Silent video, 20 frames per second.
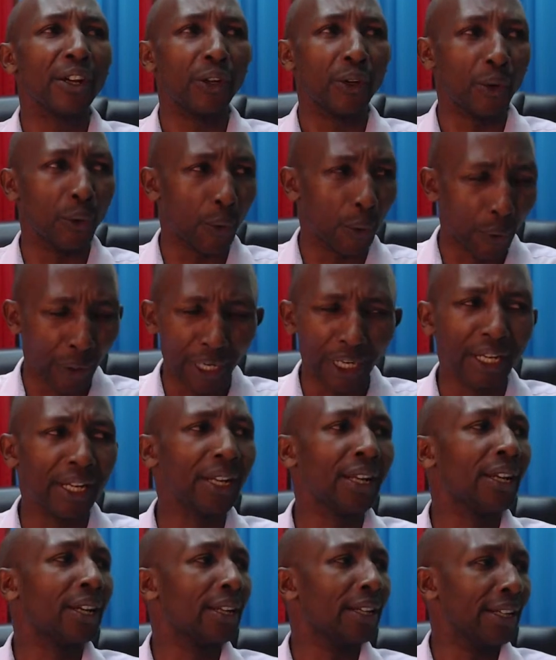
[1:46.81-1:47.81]
do
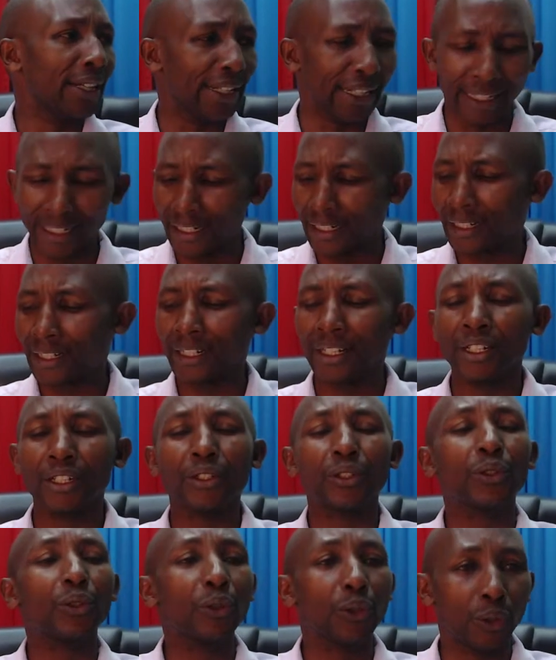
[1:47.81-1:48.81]
we need
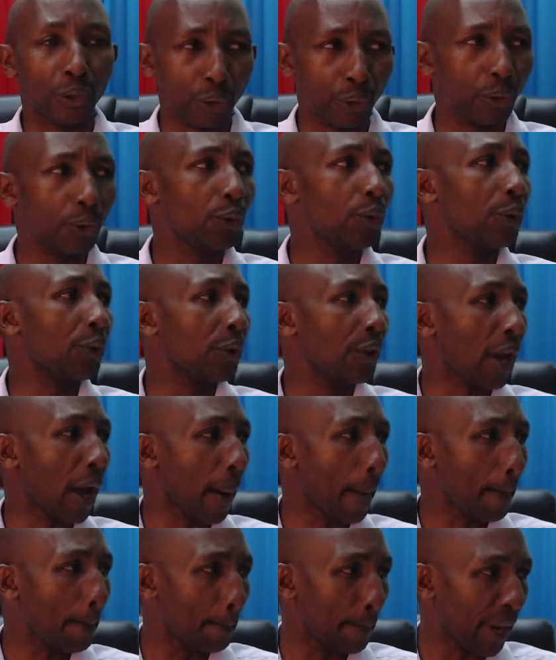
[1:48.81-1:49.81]
to do
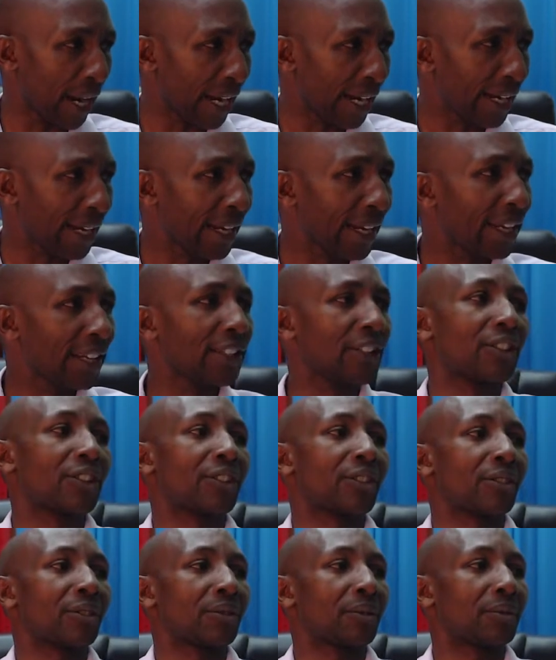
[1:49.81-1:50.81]
the
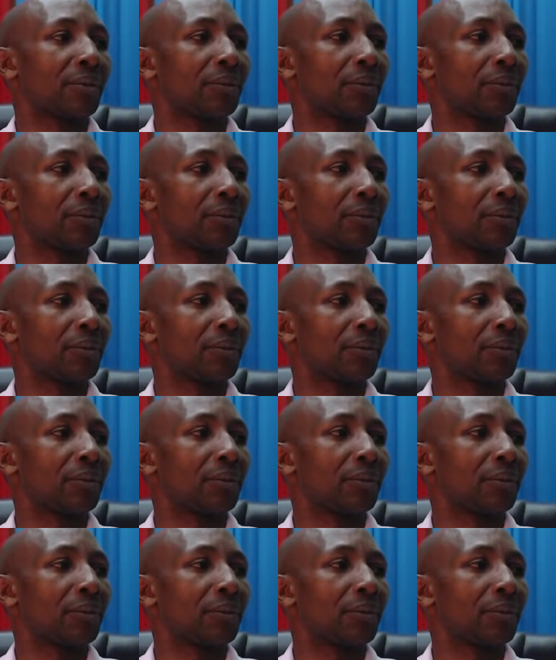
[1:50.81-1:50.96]
minutes?